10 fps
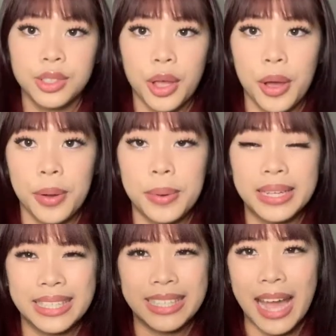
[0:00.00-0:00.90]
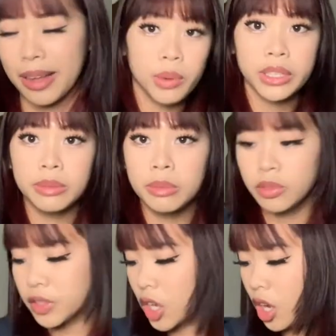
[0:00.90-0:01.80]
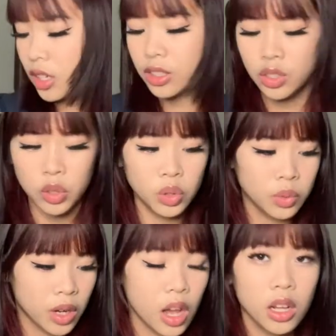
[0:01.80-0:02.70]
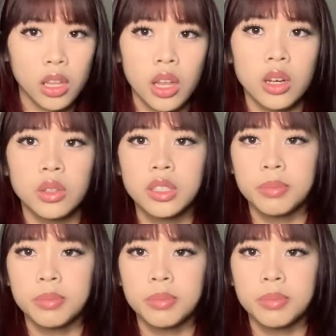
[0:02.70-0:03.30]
So yeah, we're gonna be moving on to not clothes,